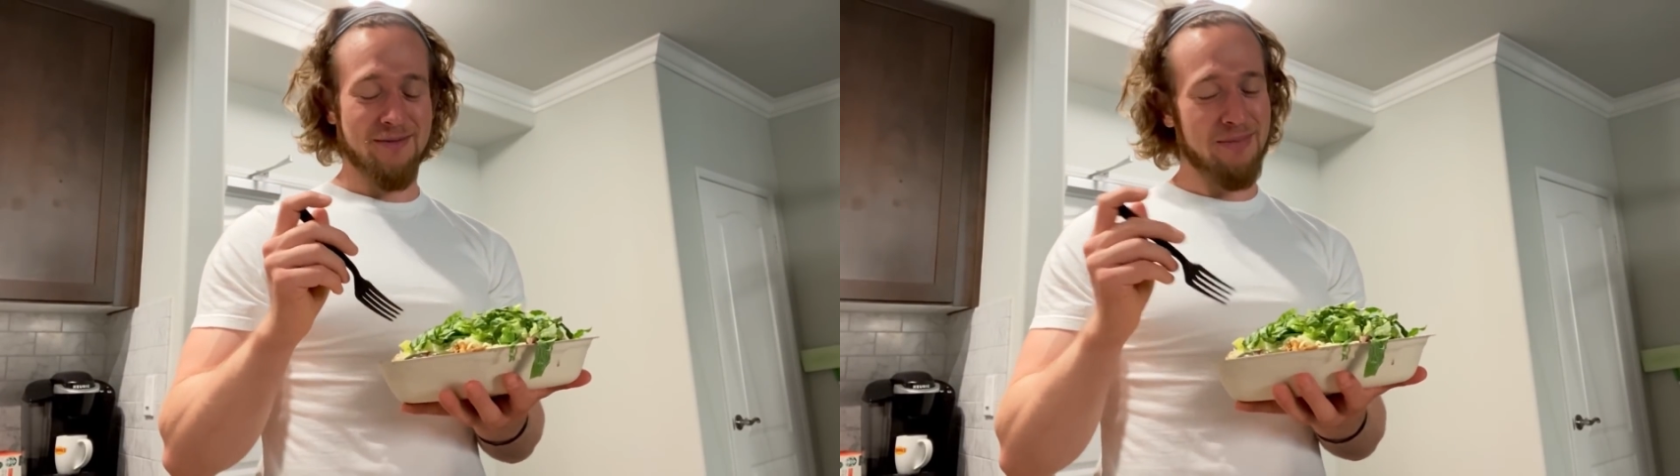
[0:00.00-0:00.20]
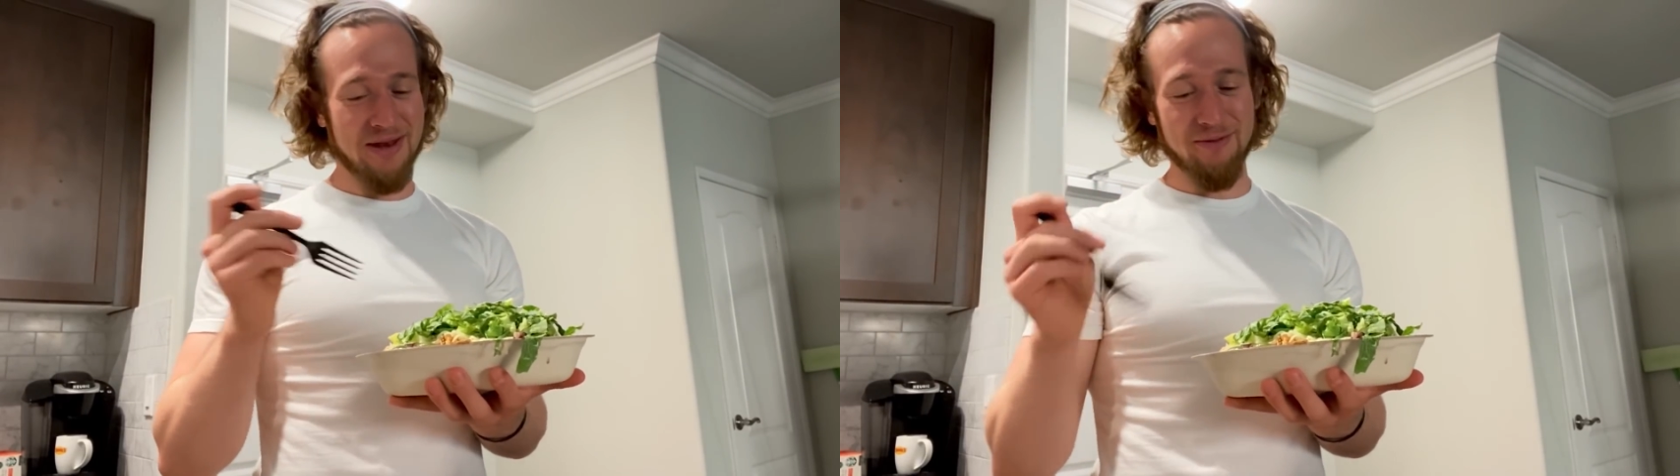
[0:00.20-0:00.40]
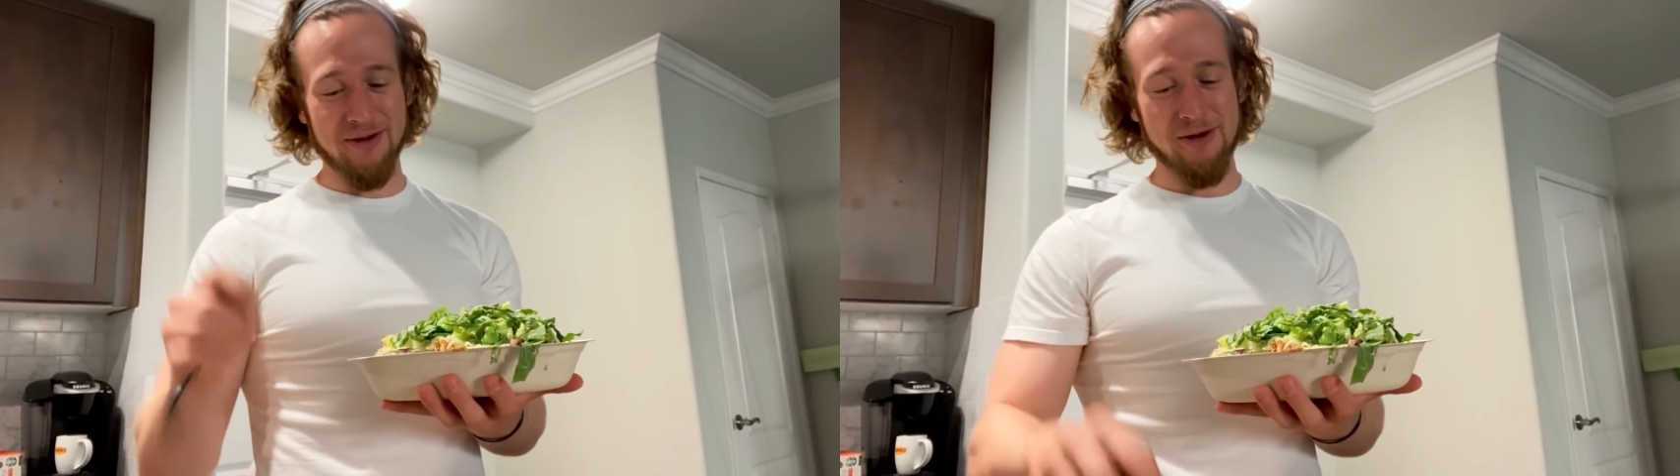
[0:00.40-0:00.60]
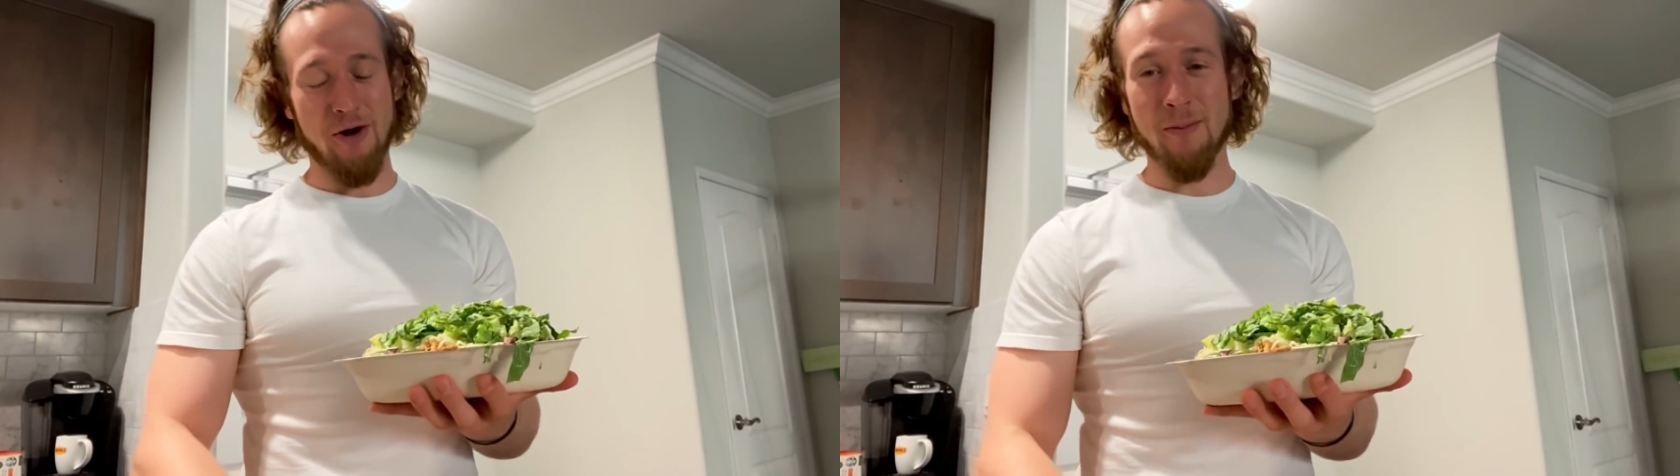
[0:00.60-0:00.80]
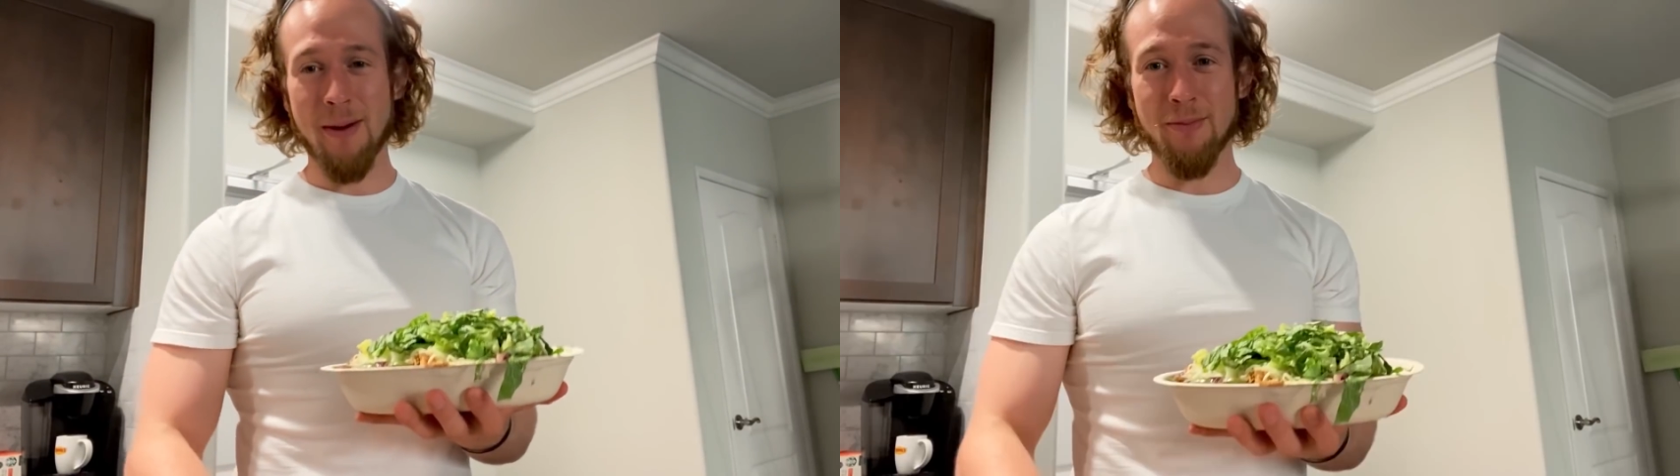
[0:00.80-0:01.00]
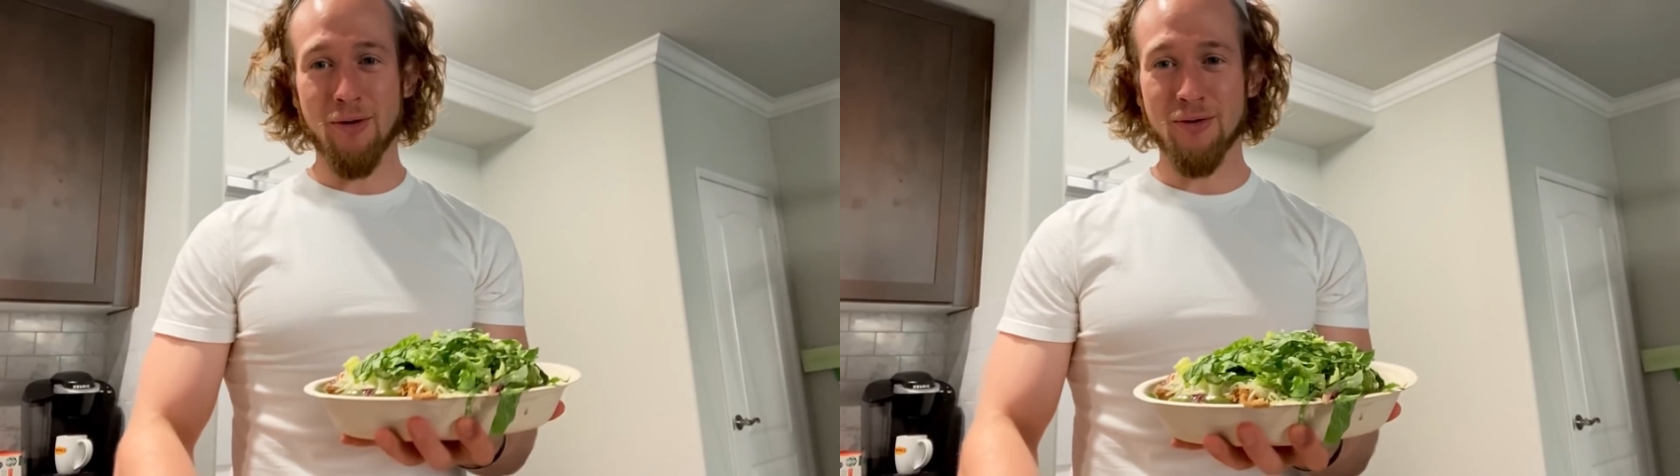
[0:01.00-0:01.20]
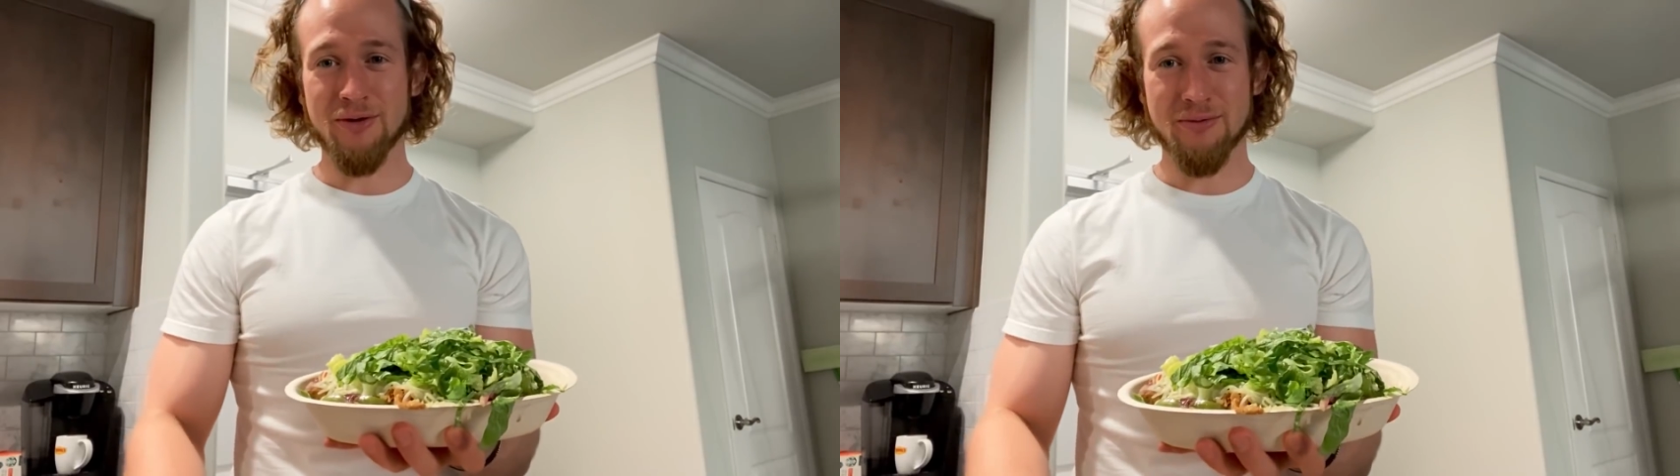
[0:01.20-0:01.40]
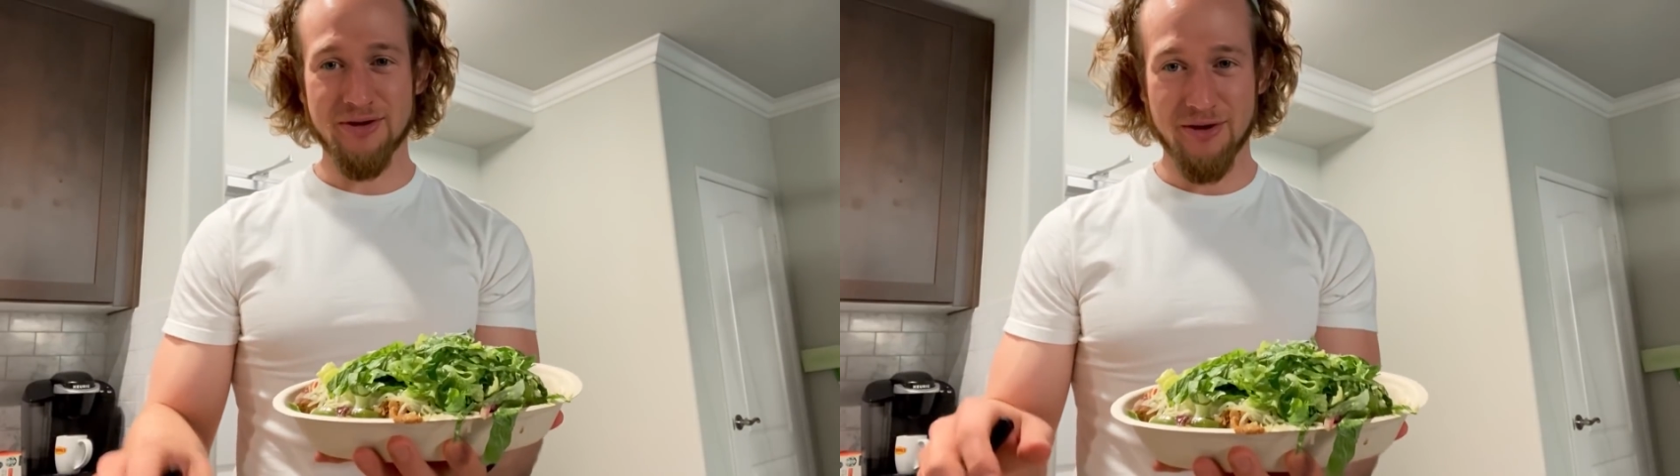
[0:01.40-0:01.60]
But anyway, on my bowl,
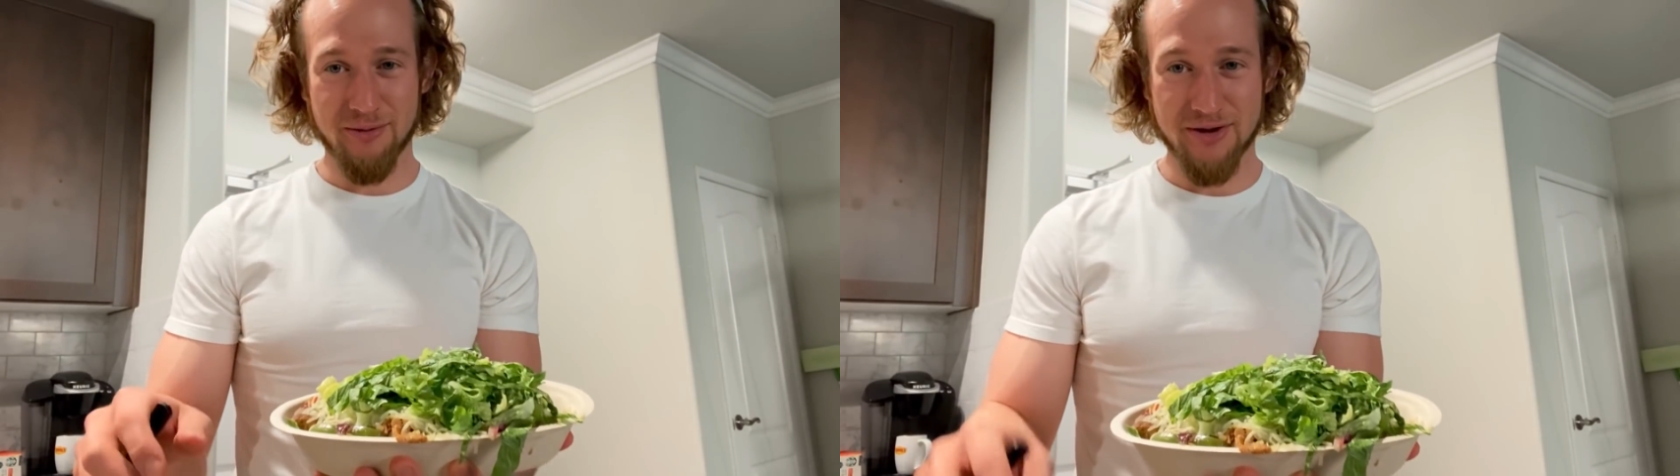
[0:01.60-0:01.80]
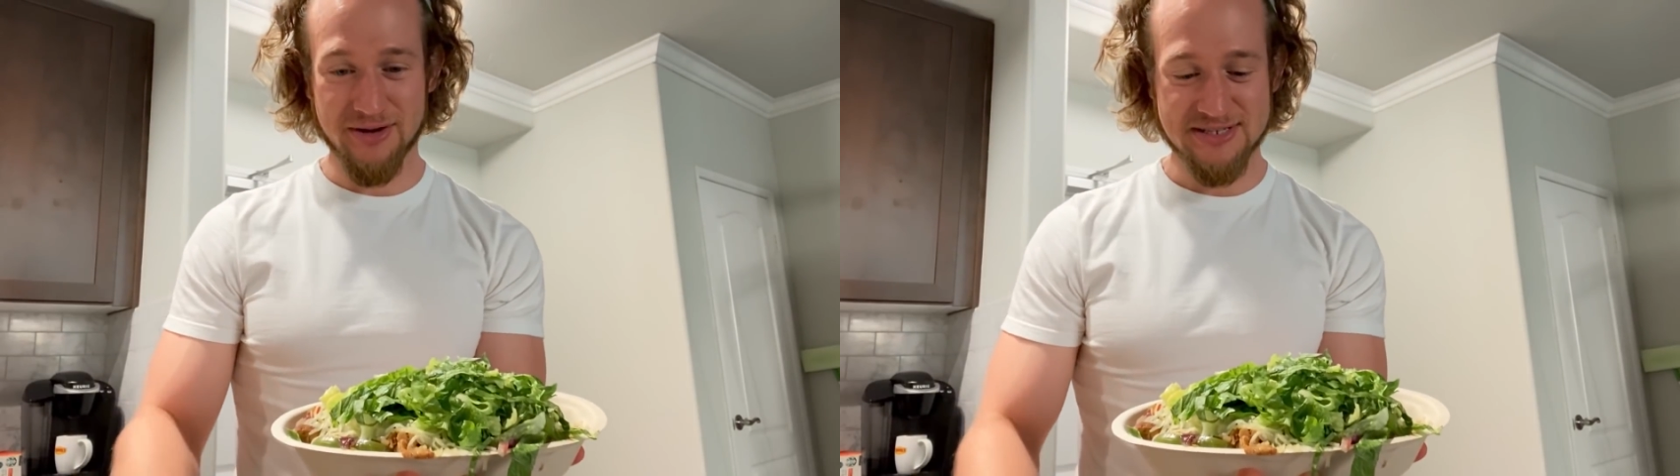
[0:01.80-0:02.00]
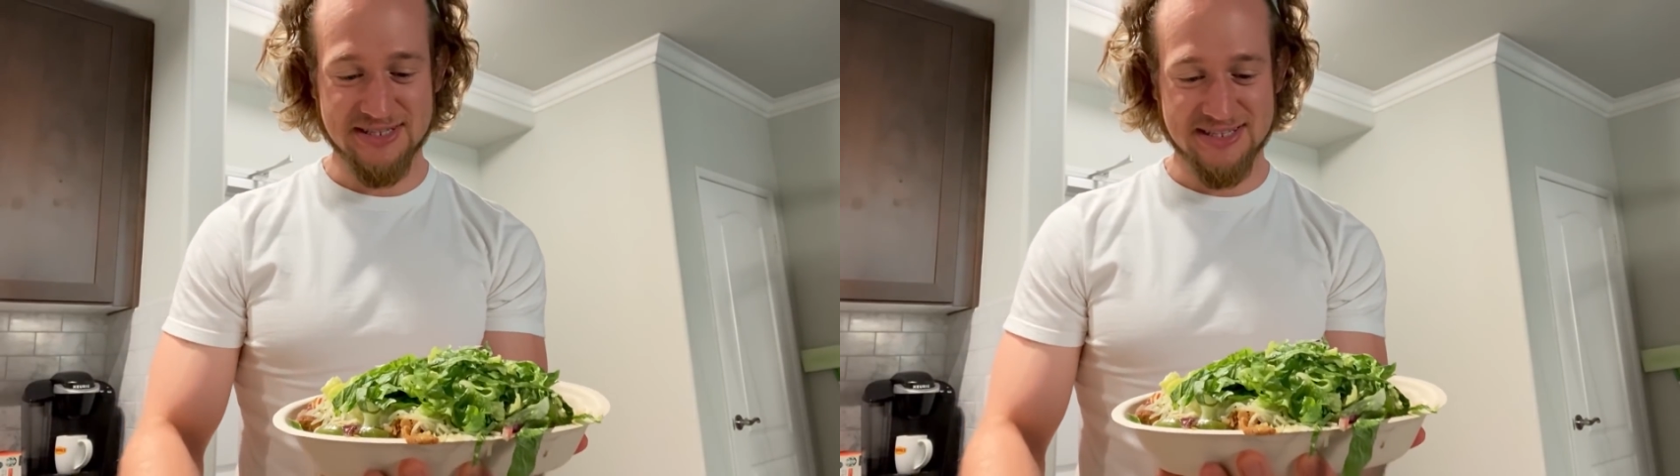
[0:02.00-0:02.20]
here we go here.